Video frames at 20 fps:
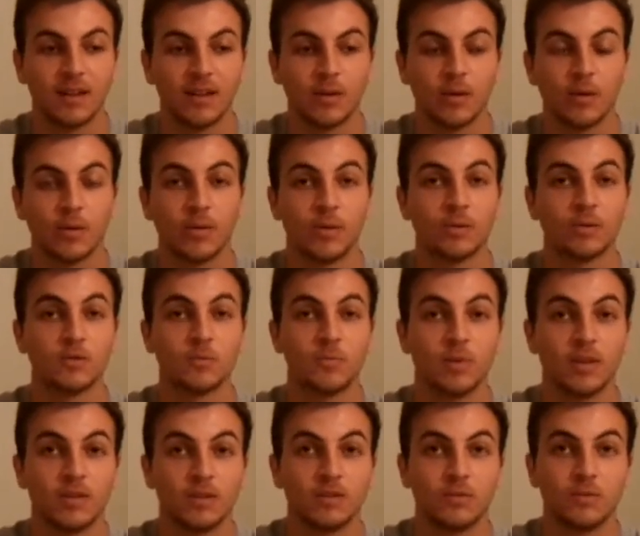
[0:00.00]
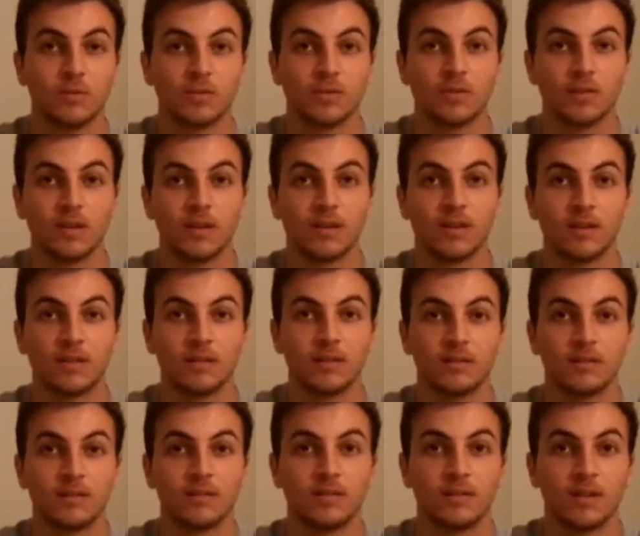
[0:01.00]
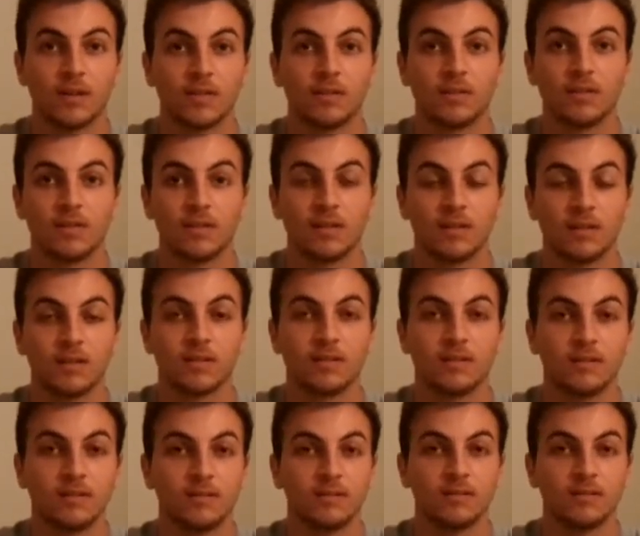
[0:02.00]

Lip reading: going those speeds was definitely